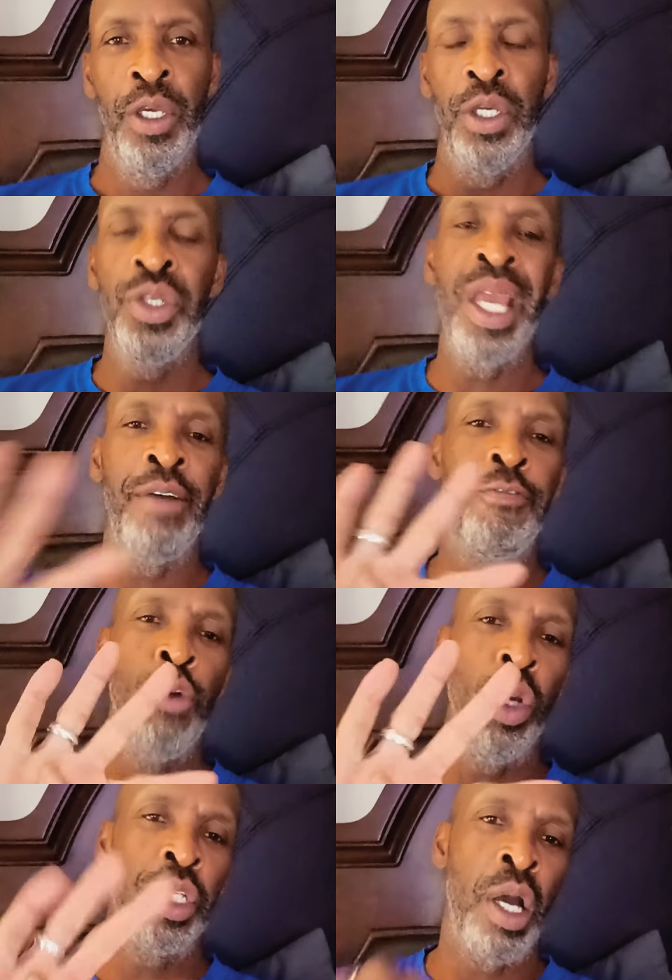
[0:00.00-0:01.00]
You have
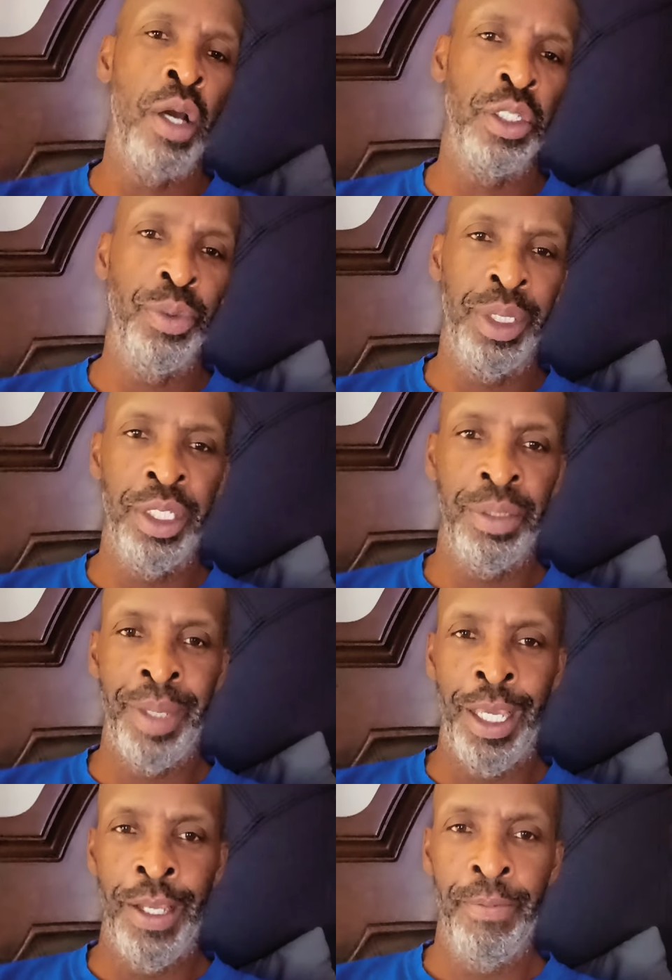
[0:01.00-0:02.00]
four daughters with this man.